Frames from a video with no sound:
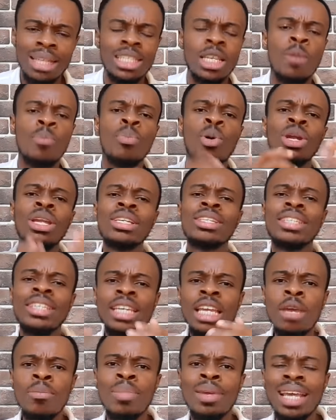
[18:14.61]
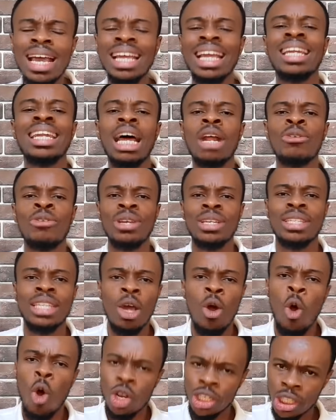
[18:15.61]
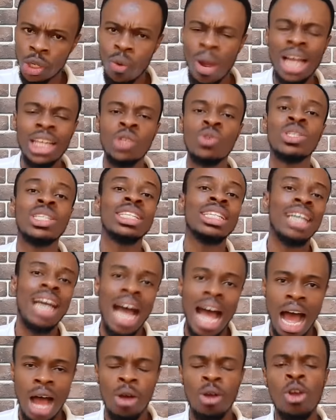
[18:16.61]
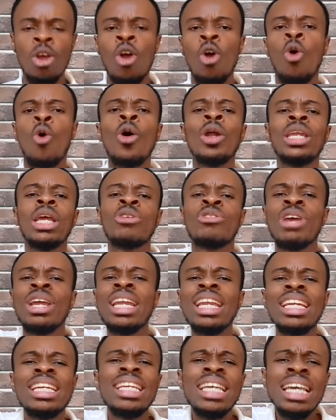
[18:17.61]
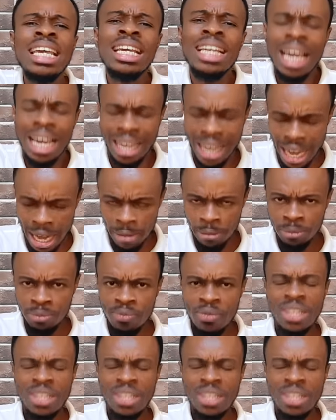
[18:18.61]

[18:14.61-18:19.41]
say police need be a and address or two adjusika. Oh, they're training D keke.